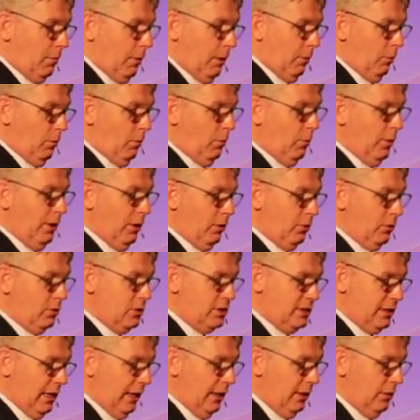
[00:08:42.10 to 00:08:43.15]
And when we
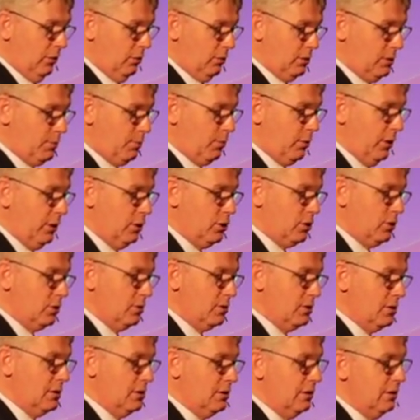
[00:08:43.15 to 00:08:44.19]
understand those
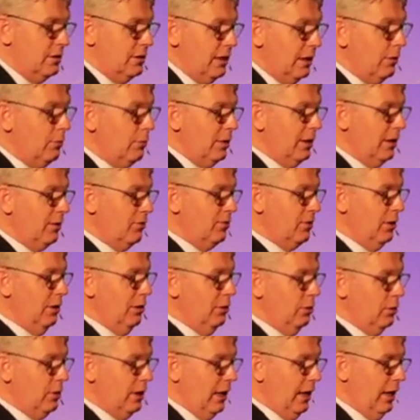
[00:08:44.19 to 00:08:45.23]
pressures, then we have to
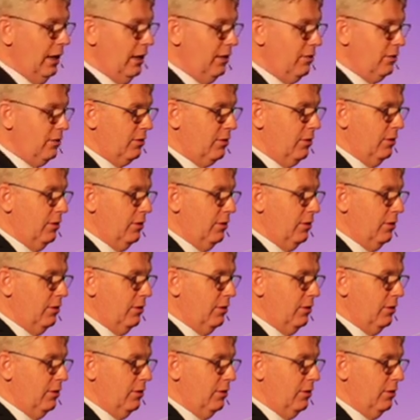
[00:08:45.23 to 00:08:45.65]
look at